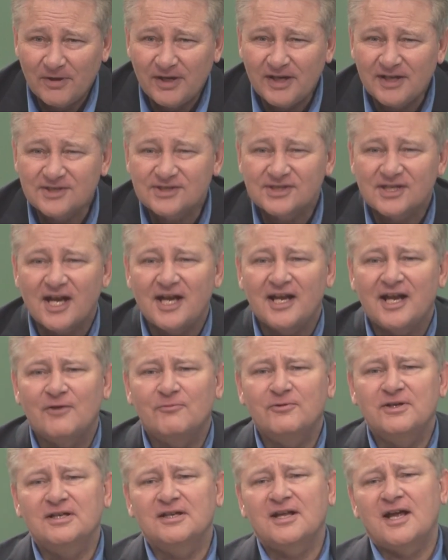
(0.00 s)
But inside, I
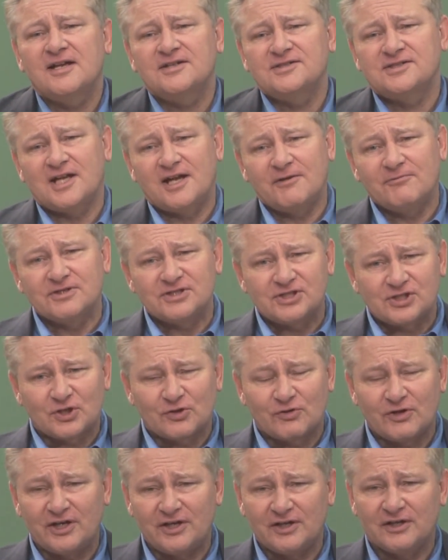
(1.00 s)
realized I was
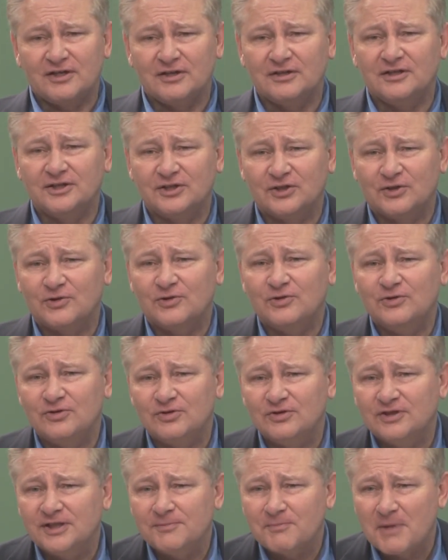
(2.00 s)
critical and
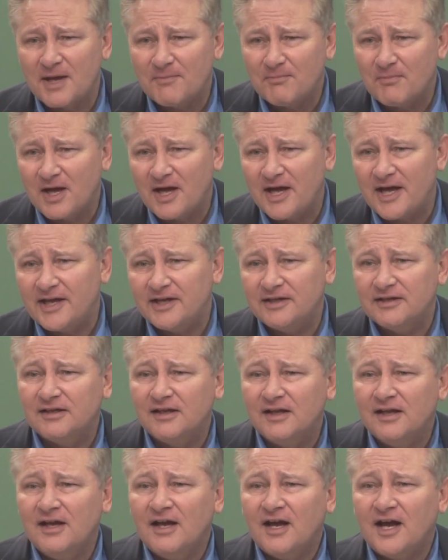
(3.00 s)
cruel in my
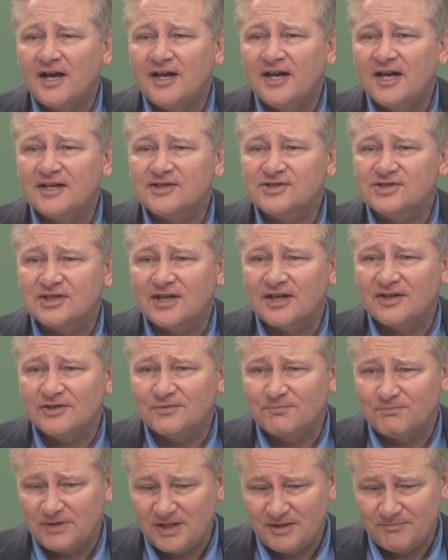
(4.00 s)
mind against
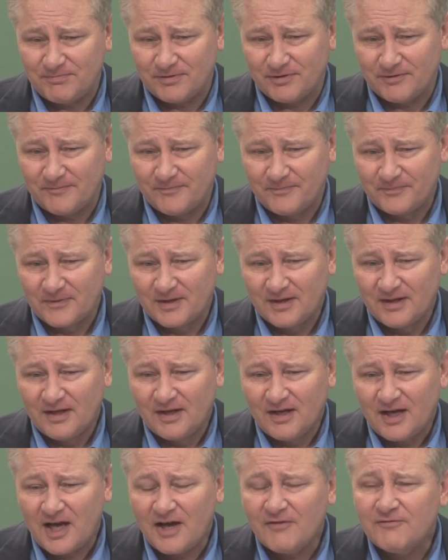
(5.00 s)
other people.
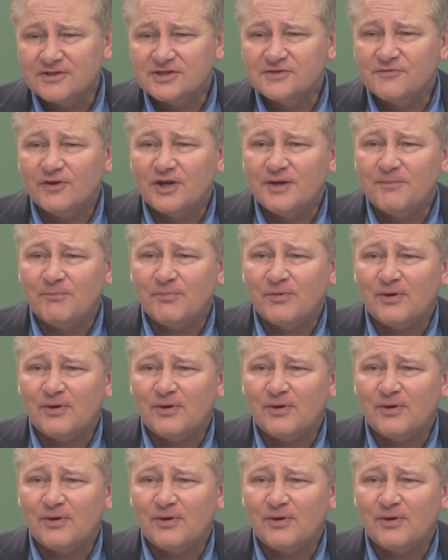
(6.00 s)
I was very